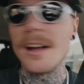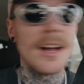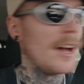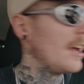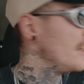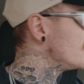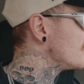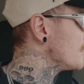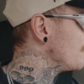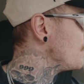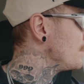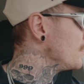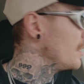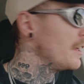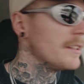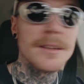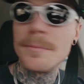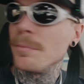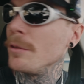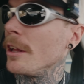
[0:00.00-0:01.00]
It's
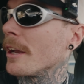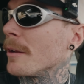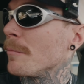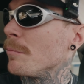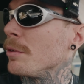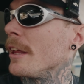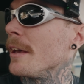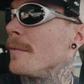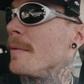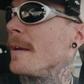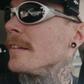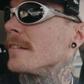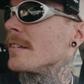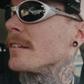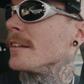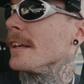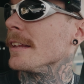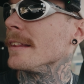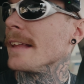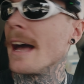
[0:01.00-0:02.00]
a plug and play
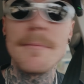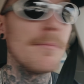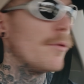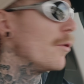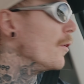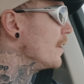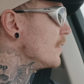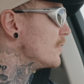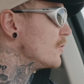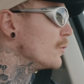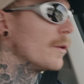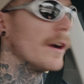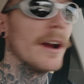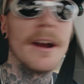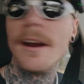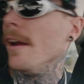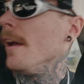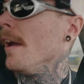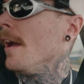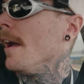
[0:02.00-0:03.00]
basically at that point to
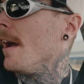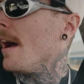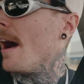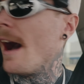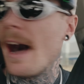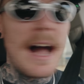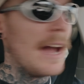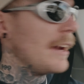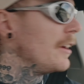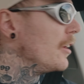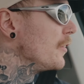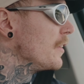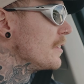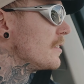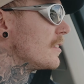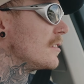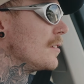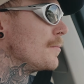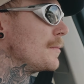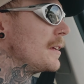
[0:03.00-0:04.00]
where I know this
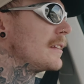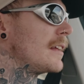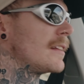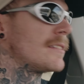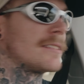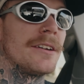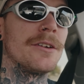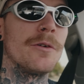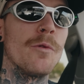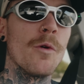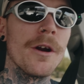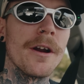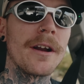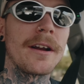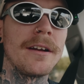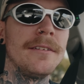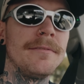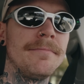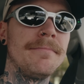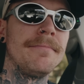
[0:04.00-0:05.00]
is something that's gonna work.
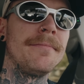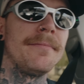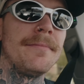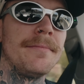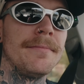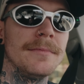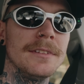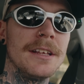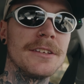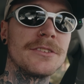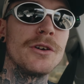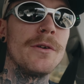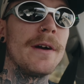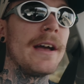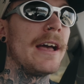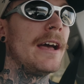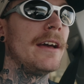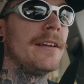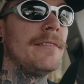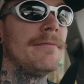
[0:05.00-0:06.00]
Let's go
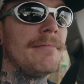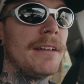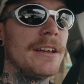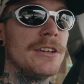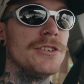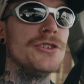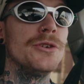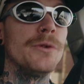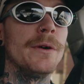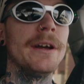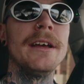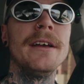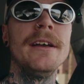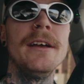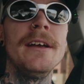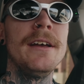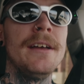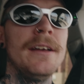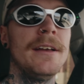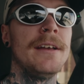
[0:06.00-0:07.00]
ahead and do it
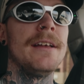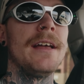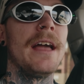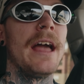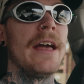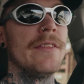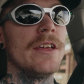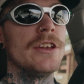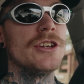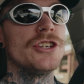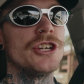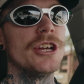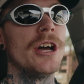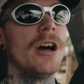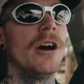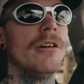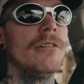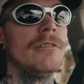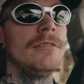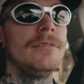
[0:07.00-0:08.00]
and then
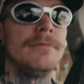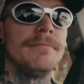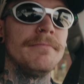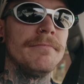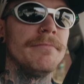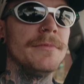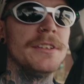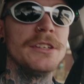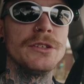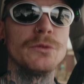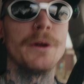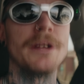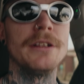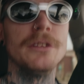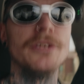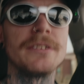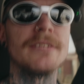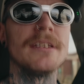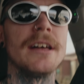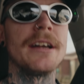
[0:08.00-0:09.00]
show this is what it
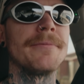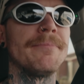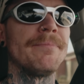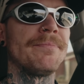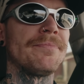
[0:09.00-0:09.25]
looks like.